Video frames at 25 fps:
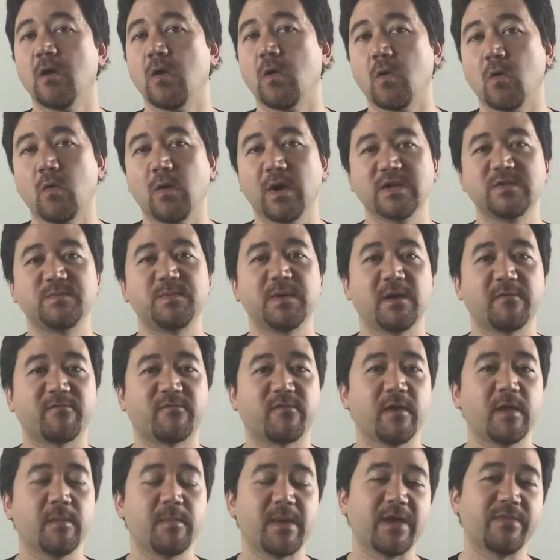Always be
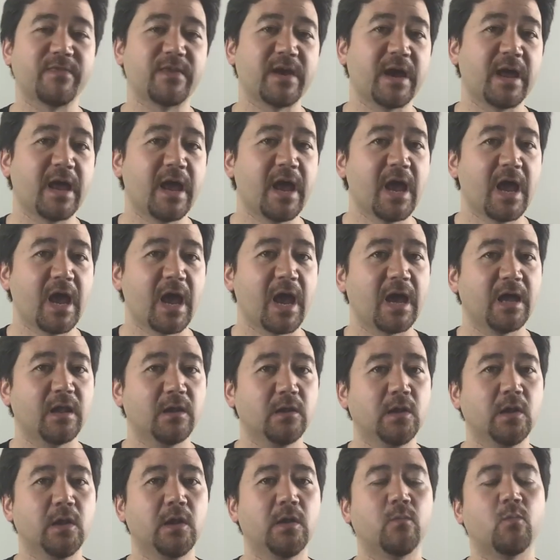upfront about that
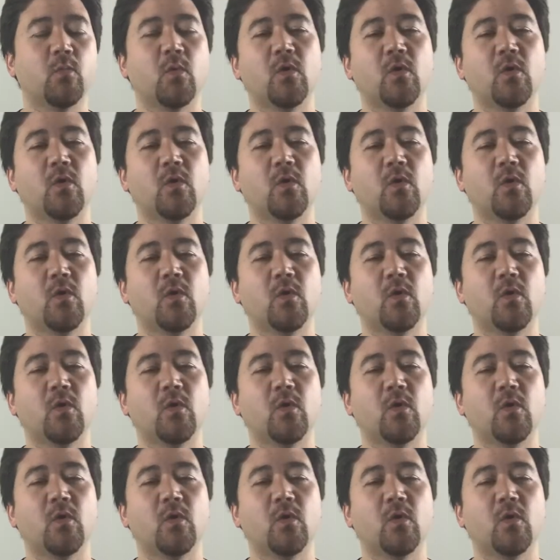and